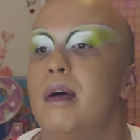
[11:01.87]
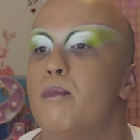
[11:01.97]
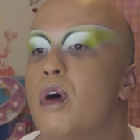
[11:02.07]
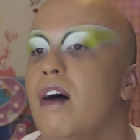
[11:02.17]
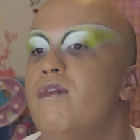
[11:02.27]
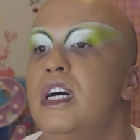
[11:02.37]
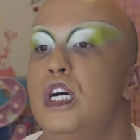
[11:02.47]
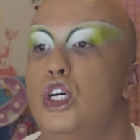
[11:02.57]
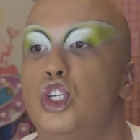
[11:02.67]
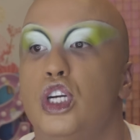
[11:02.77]
improv.
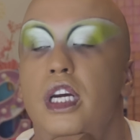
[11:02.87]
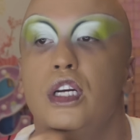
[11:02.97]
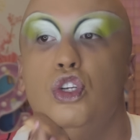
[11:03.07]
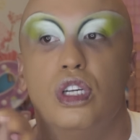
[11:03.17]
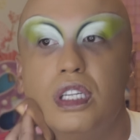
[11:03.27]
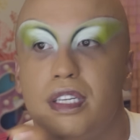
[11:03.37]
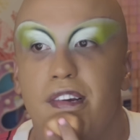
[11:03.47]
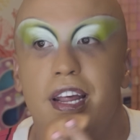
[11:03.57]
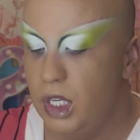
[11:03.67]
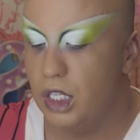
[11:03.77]
She just
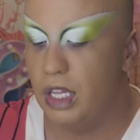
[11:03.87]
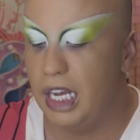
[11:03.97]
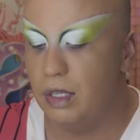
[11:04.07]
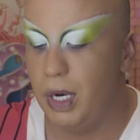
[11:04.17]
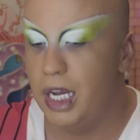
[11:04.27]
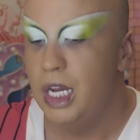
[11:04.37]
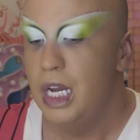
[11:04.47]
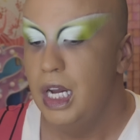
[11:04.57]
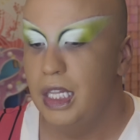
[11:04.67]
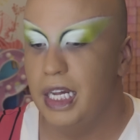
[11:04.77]
did. So that's what
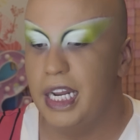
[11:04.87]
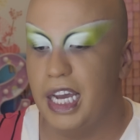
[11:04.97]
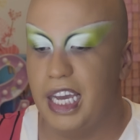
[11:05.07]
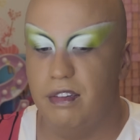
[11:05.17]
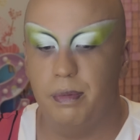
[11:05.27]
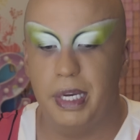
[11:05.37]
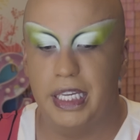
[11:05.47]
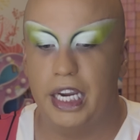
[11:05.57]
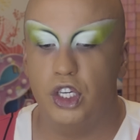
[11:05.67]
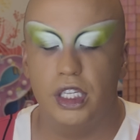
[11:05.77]
Lydia gives me. Is
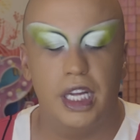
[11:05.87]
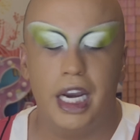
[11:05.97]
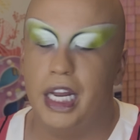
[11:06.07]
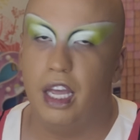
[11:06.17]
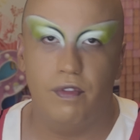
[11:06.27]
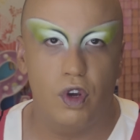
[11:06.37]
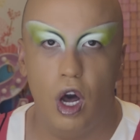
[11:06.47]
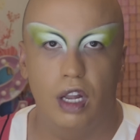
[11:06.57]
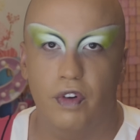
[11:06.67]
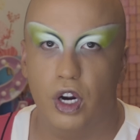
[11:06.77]
like, she's not going to give you
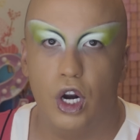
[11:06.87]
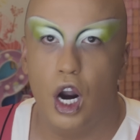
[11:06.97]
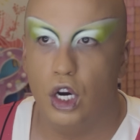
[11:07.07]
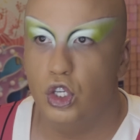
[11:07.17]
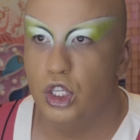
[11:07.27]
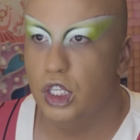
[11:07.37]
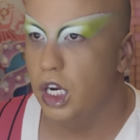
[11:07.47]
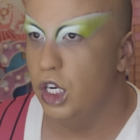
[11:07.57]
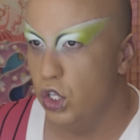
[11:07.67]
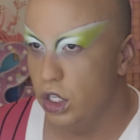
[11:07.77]
all of her cards. She's
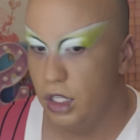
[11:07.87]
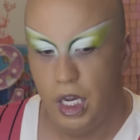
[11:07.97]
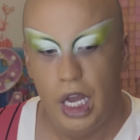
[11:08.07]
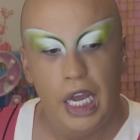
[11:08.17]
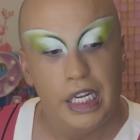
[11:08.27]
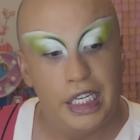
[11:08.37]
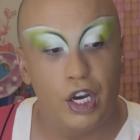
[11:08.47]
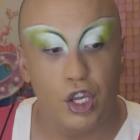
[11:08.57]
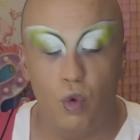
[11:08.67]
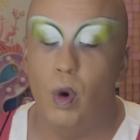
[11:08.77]
going to just
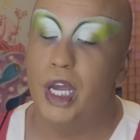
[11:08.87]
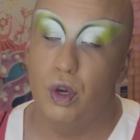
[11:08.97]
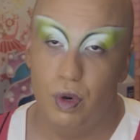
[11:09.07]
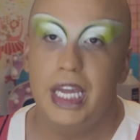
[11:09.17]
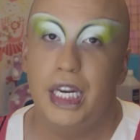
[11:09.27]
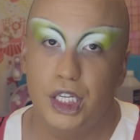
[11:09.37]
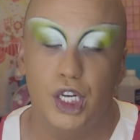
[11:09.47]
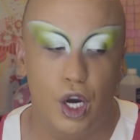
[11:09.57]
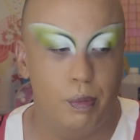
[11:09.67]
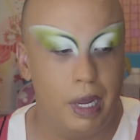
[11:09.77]
tell you what you need to
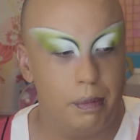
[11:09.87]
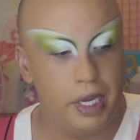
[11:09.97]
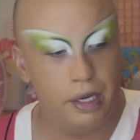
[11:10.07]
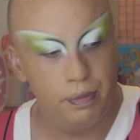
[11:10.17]
know, baby.